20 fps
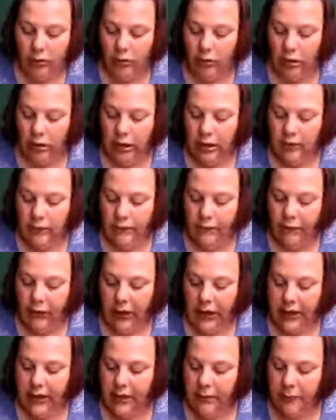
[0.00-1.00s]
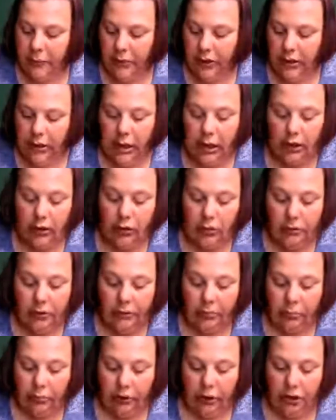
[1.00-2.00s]
fine tip end? I'll go with the
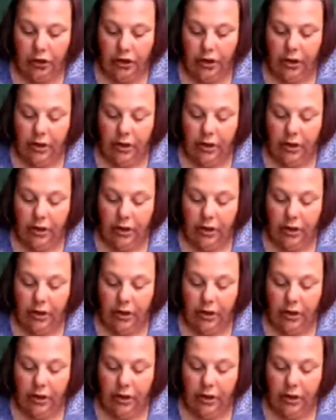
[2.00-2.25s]
brush end.